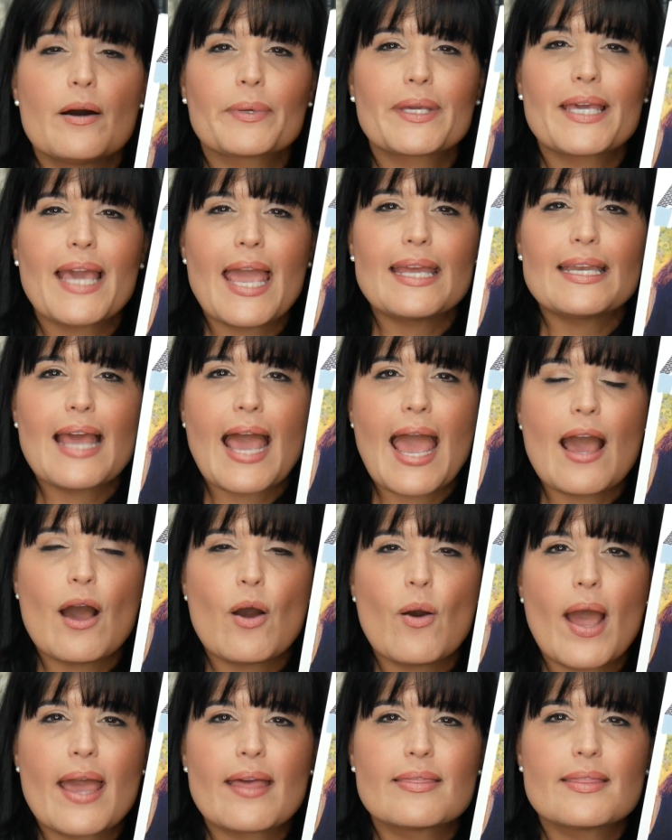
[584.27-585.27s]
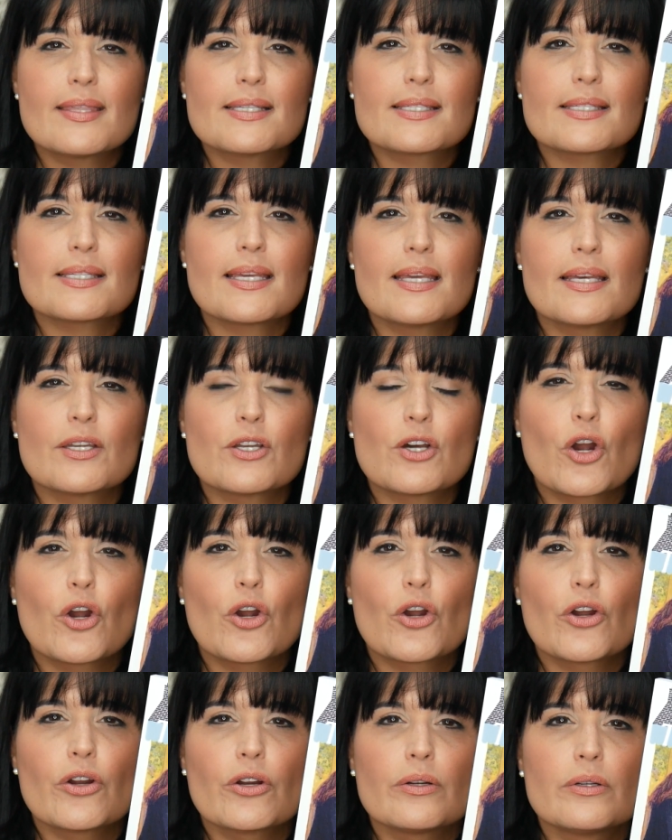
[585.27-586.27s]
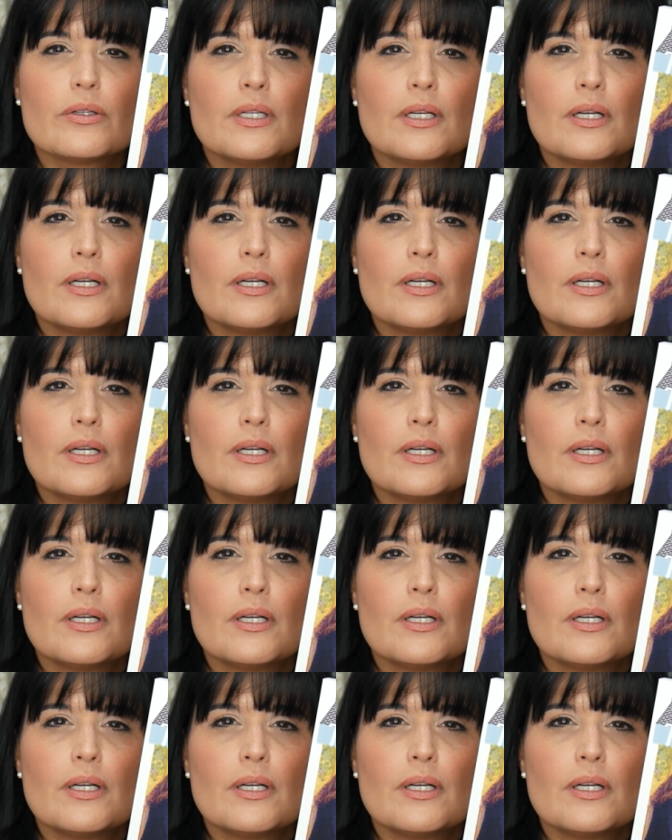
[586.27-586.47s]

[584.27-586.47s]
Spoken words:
Kate Howe had this in her